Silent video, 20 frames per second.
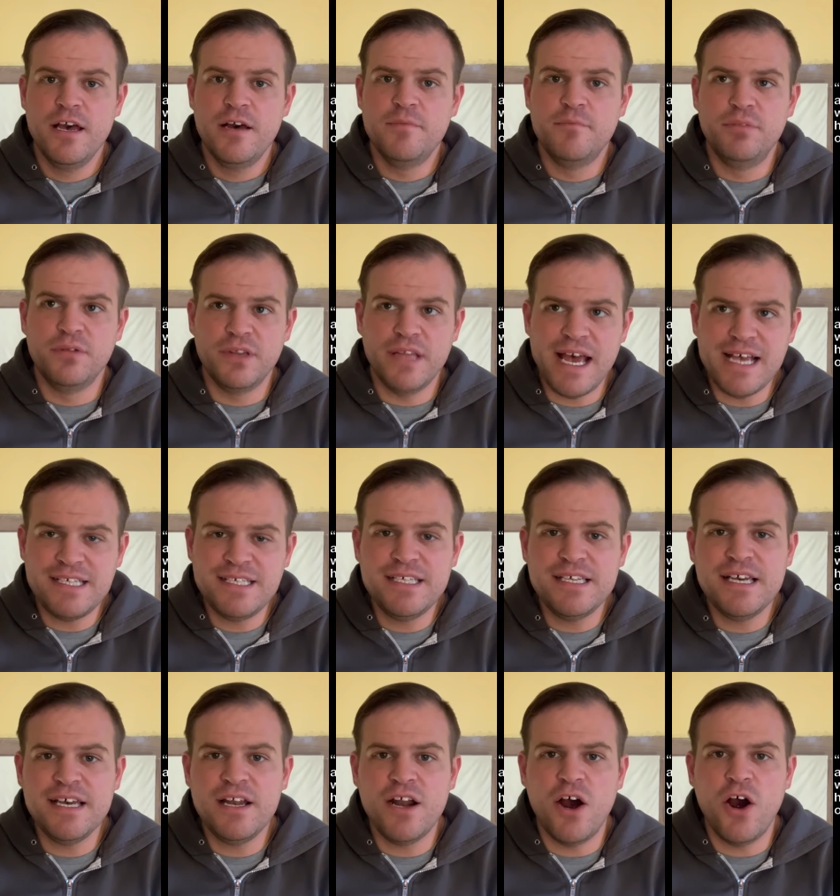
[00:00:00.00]

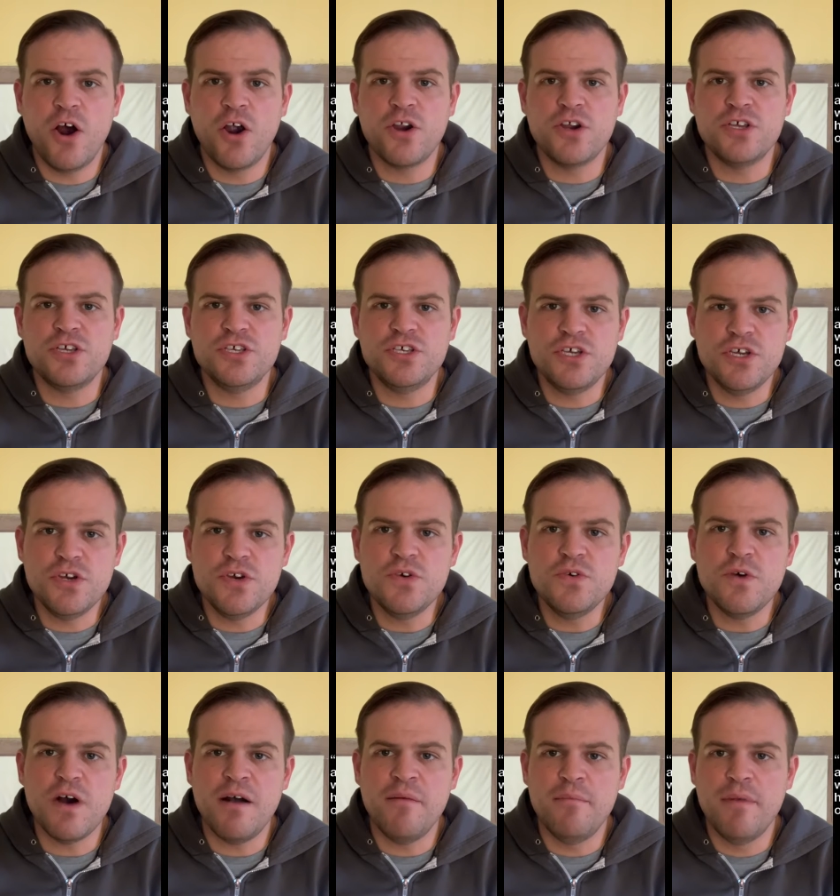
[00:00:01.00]
Blessed are
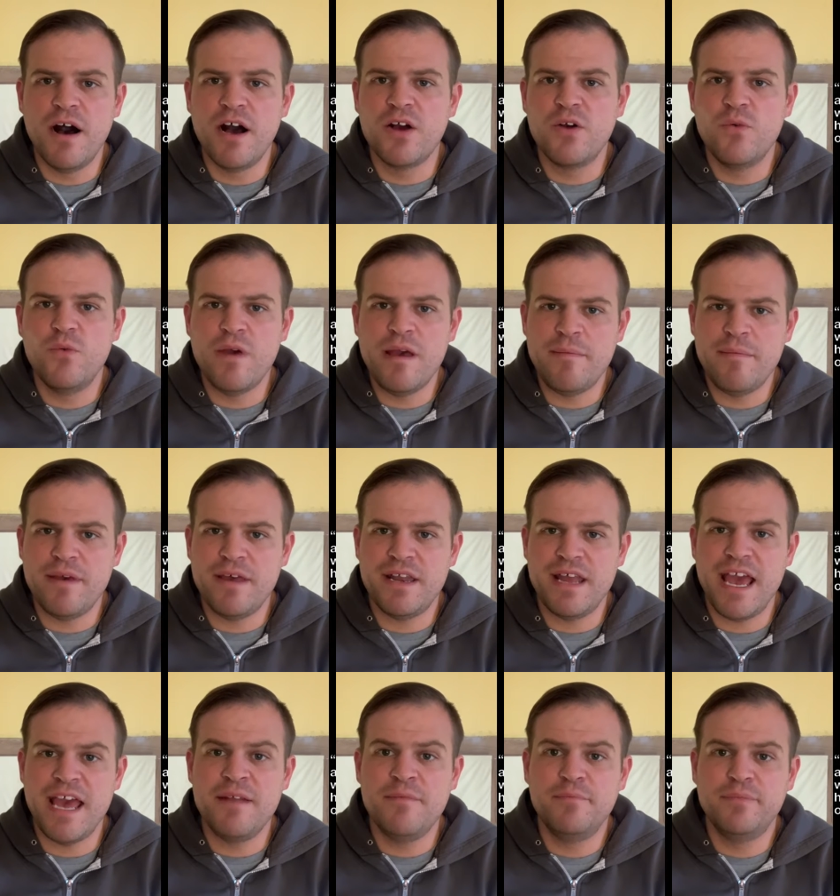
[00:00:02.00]
you among women,
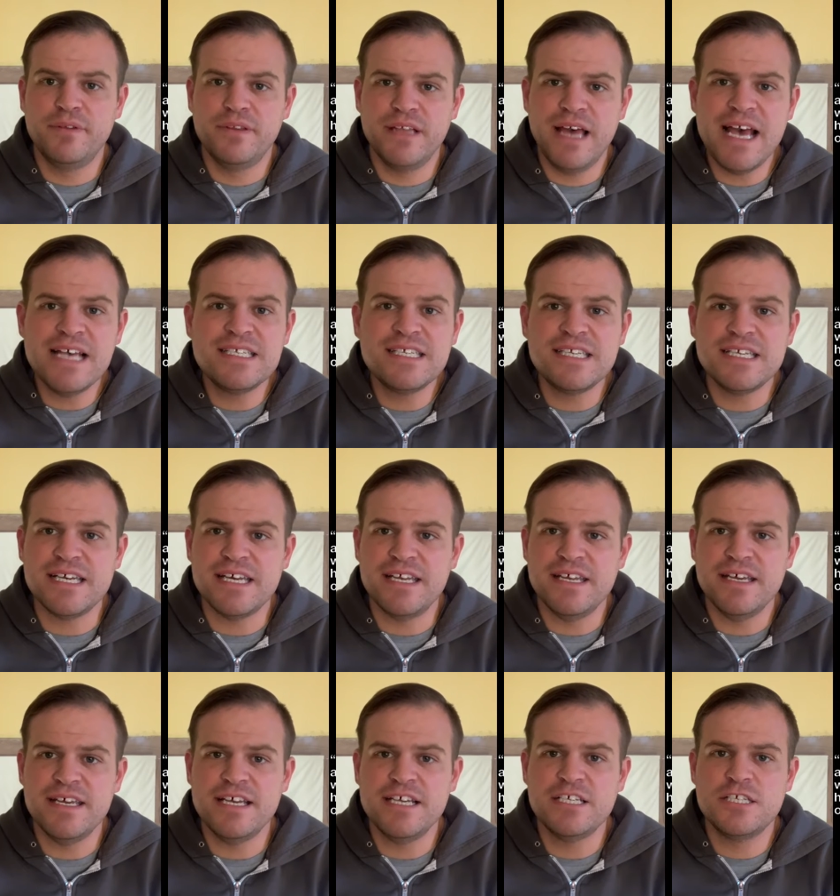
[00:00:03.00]
and blessed
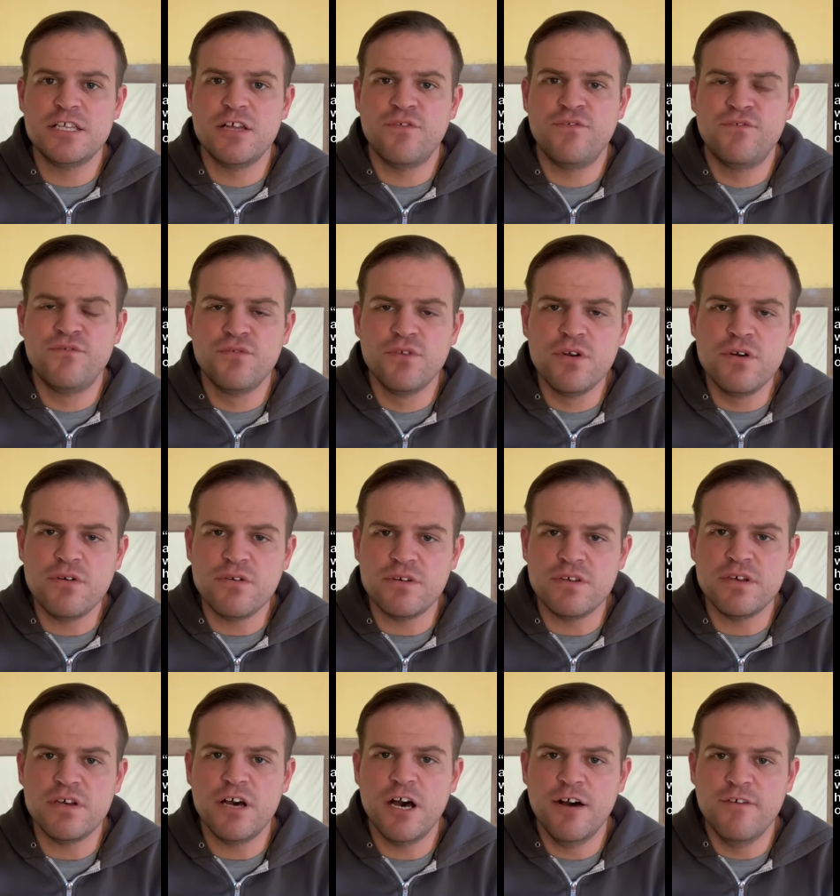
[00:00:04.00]
is the fruit
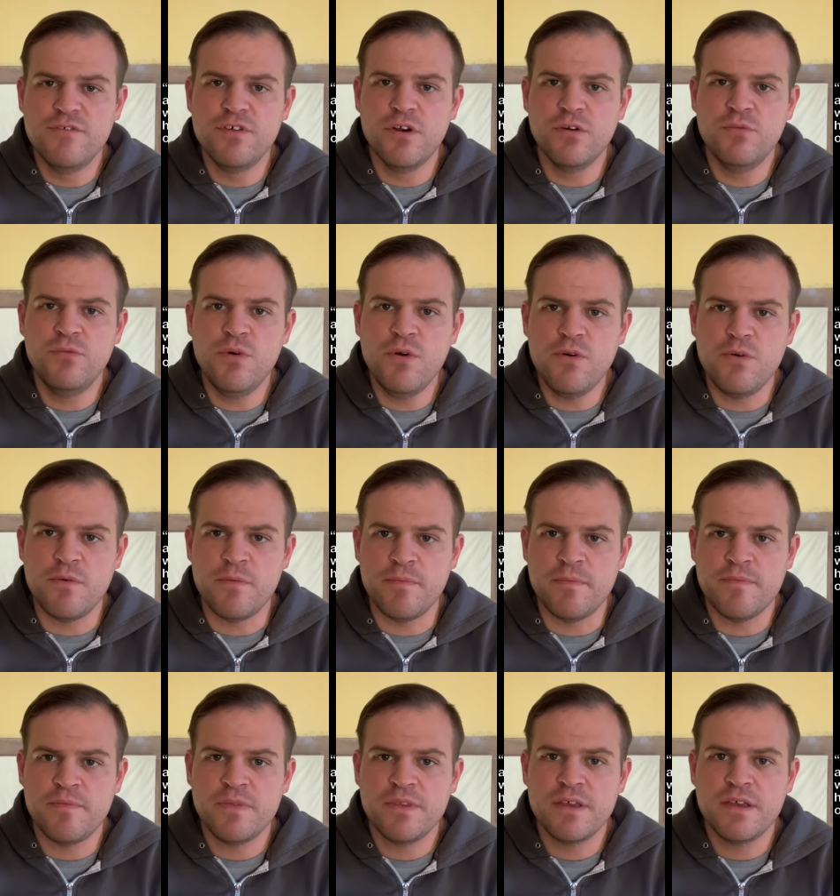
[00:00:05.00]
of your
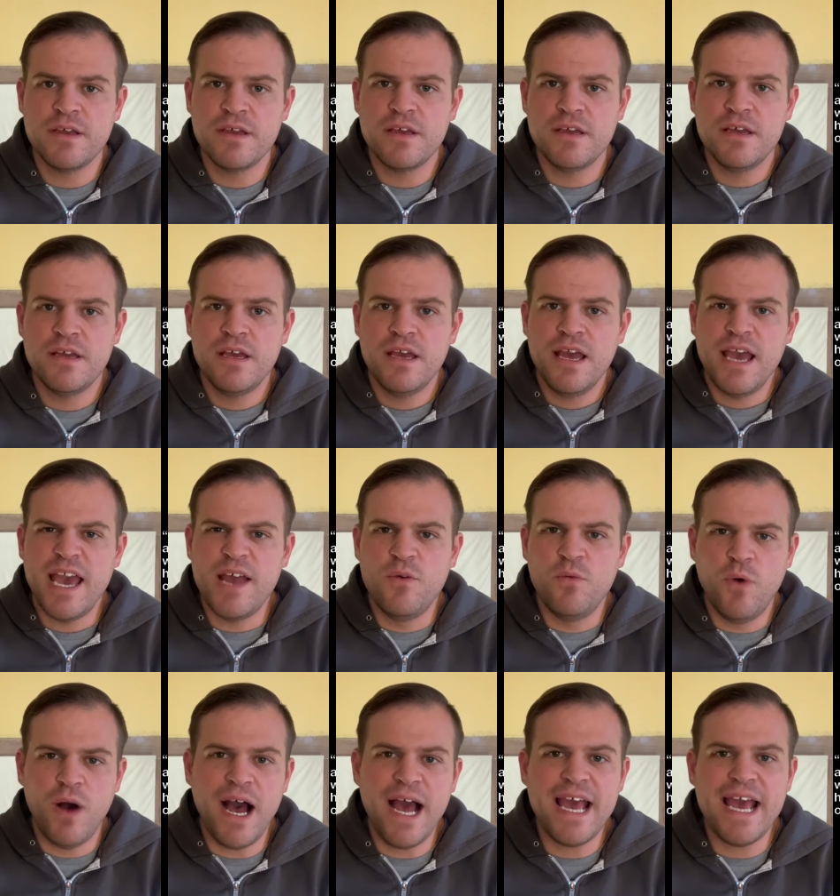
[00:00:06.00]
womb. And
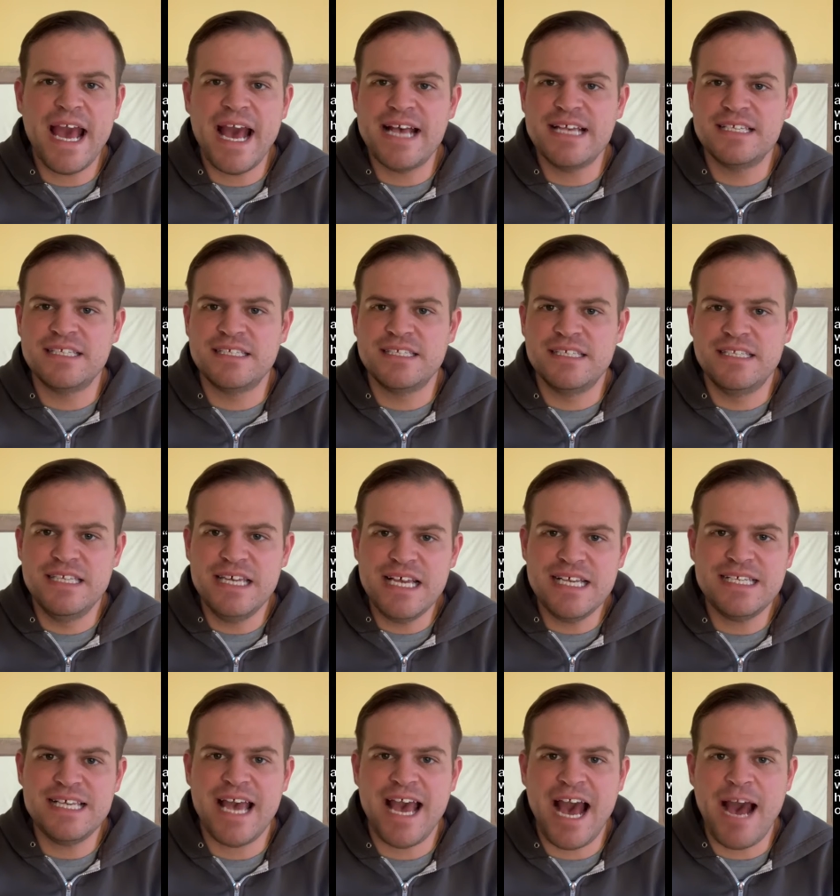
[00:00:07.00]
why has
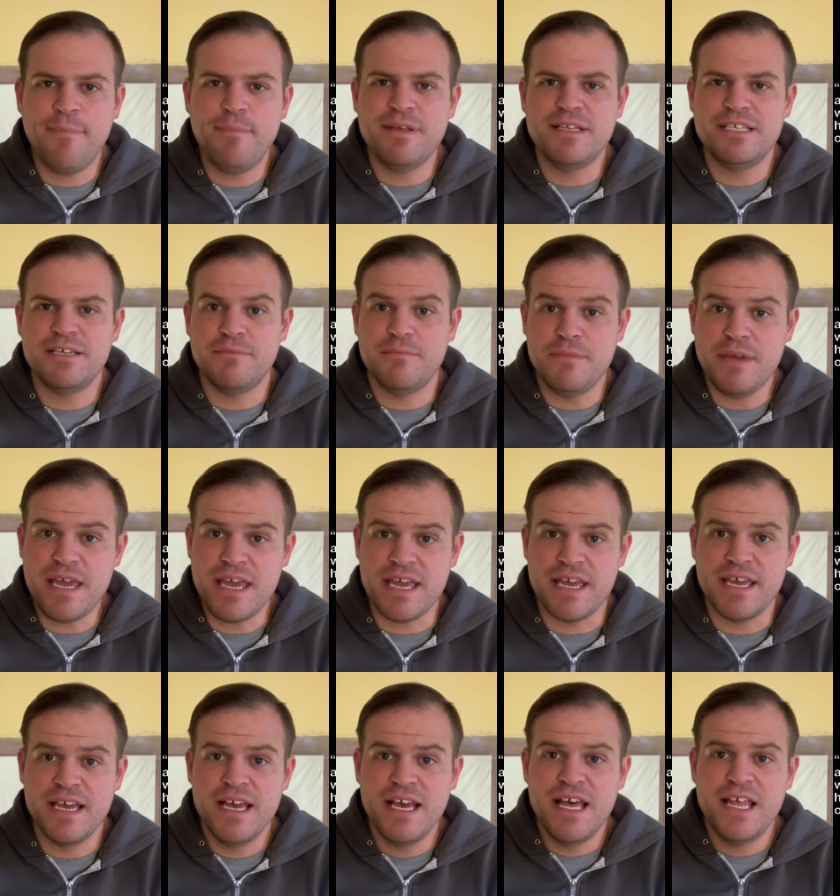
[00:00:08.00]
this happened to
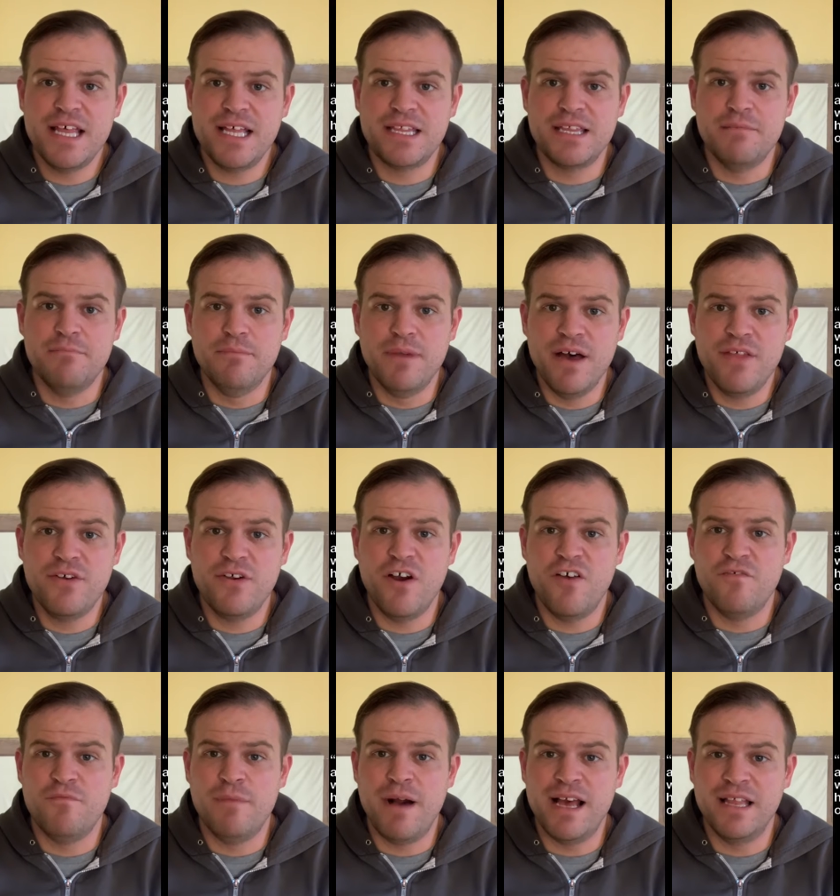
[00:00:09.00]
me that the mother
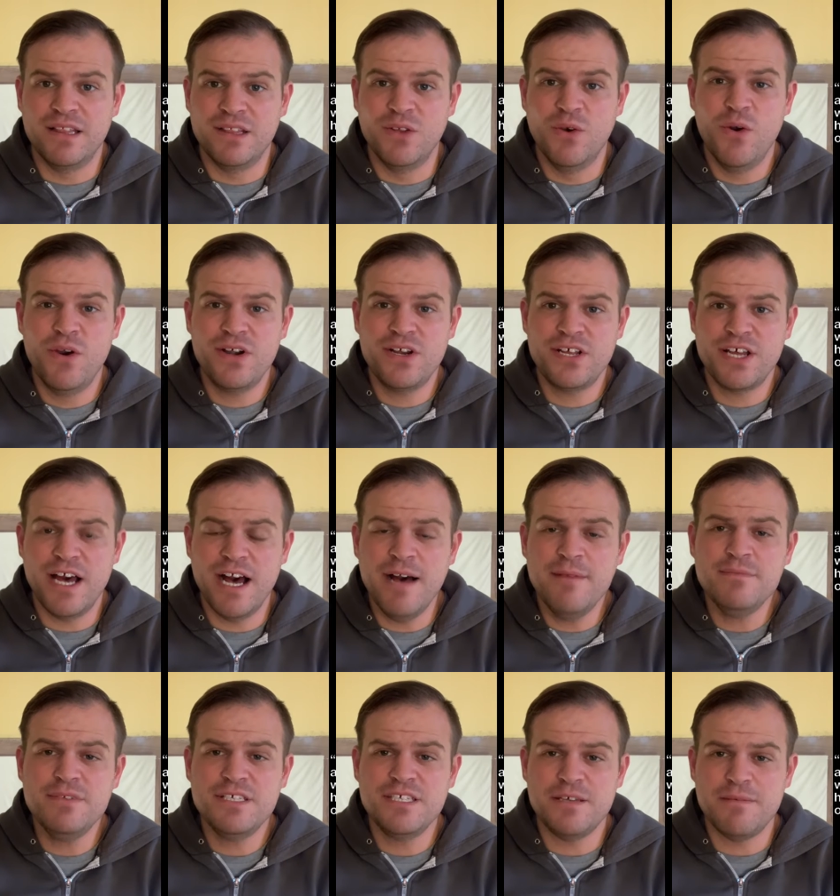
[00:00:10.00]
of my Lord
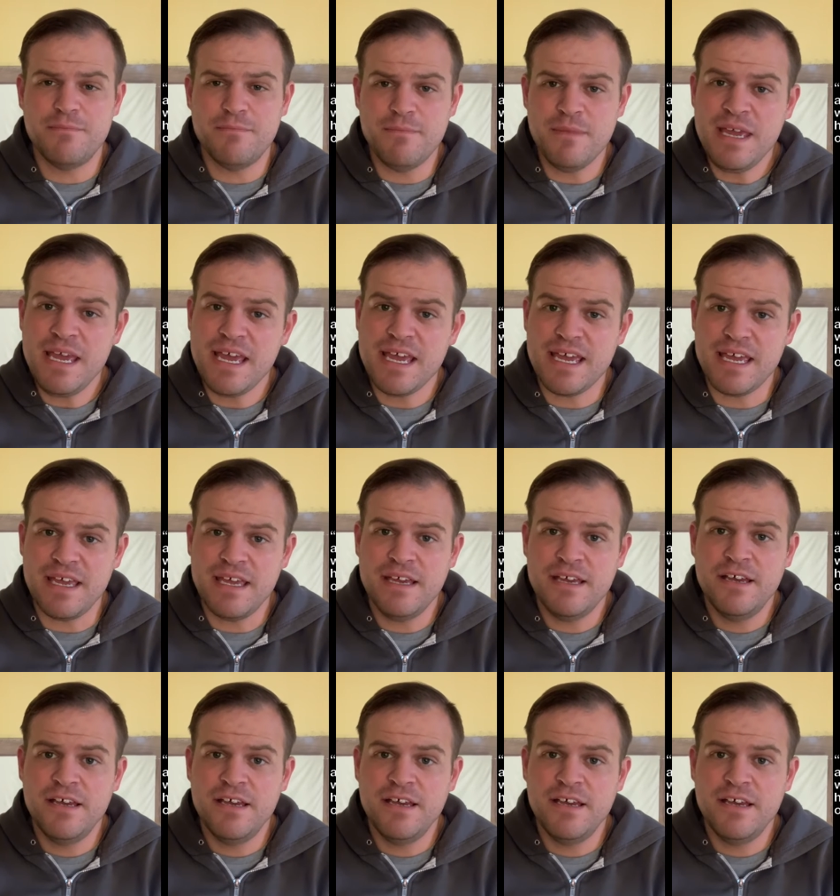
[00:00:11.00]
comes to me?